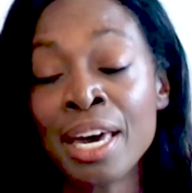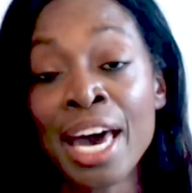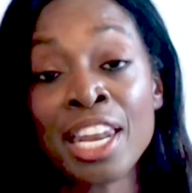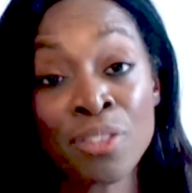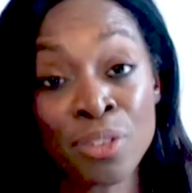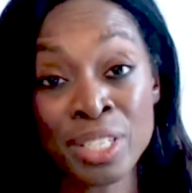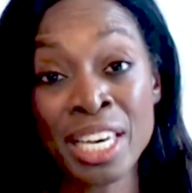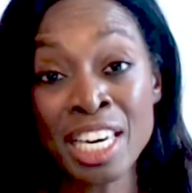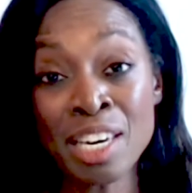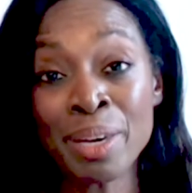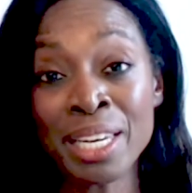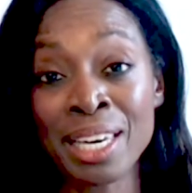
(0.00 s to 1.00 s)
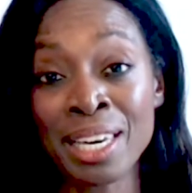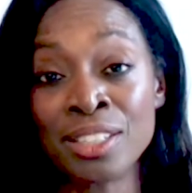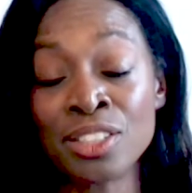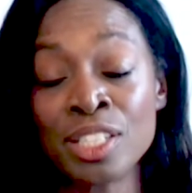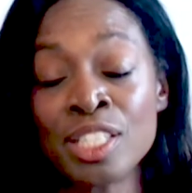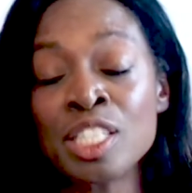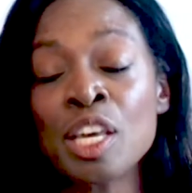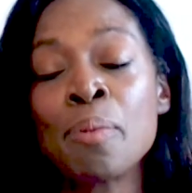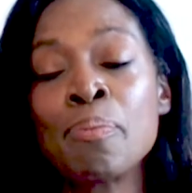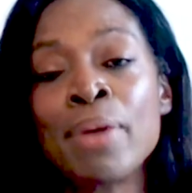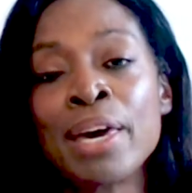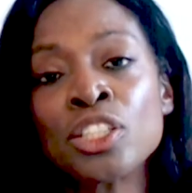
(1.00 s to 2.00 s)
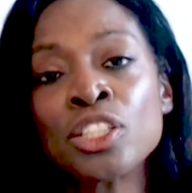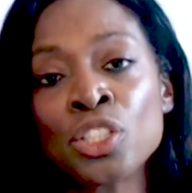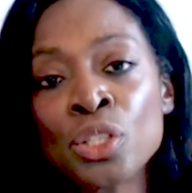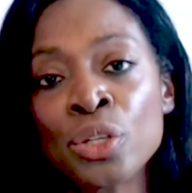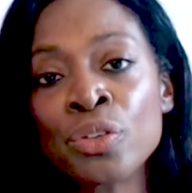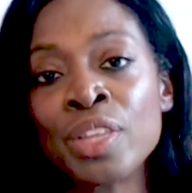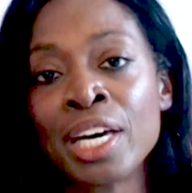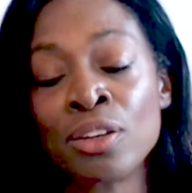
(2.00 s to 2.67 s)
And if you're taking medications, make sure that